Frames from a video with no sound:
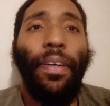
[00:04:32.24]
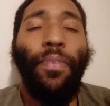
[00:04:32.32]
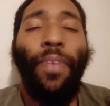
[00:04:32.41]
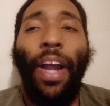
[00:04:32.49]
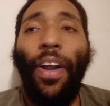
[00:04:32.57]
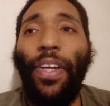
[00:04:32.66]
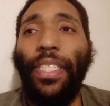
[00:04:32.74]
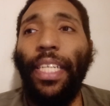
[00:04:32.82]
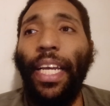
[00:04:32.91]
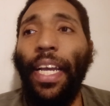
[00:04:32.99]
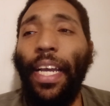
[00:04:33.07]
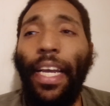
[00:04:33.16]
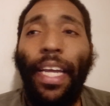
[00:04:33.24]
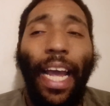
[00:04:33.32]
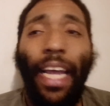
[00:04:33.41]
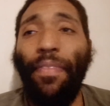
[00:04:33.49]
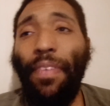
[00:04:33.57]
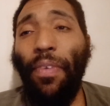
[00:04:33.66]
Ryan Garcia,
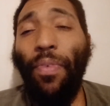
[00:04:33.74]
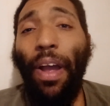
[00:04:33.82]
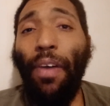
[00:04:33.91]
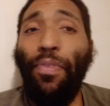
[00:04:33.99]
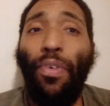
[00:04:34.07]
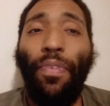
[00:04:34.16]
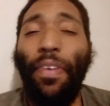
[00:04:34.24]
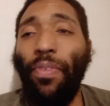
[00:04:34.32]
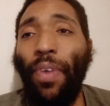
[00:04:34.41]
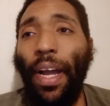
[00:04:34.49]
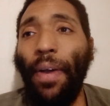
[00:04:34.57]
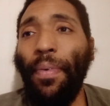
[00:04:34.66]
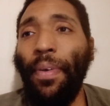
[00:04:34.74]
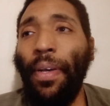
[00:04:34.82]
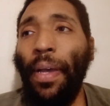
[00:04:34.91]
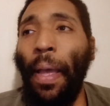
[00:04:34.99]
like in the fourth, fifth round.